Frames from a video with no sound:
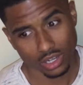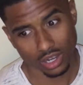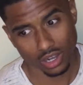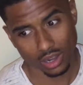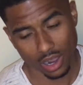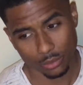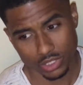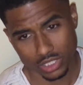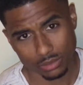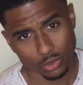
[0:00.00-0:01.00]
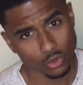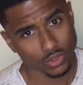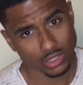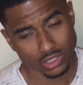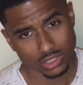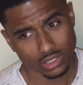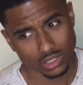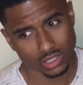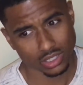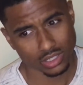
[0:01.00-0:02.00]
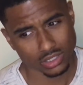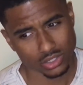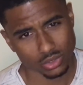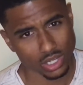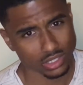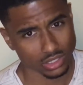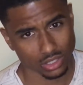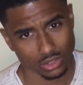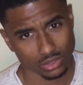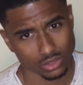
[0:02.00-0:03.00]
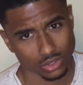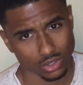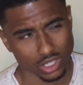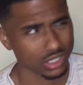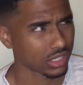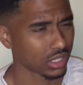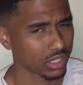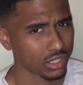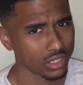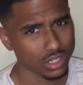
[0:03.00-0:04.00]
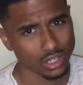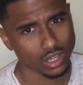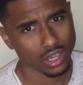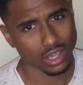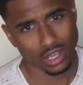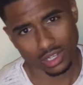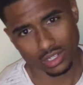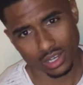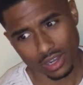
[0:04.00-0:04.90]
I went to the movies 2 days ago or yesterday, and